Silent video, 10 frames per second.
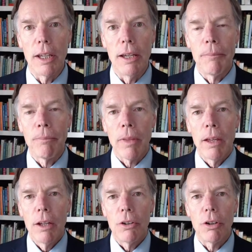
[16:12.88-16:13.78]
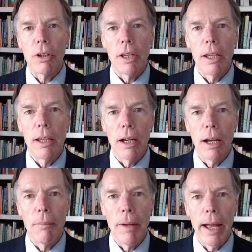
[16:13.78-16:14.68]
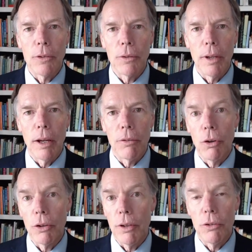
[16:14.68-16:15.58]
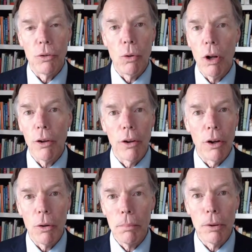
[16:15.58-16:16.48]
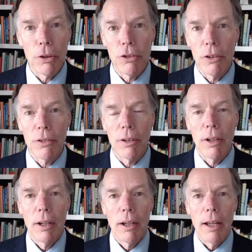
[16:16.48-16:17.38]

Turkey. Turkey has, of course, as you all know, purchased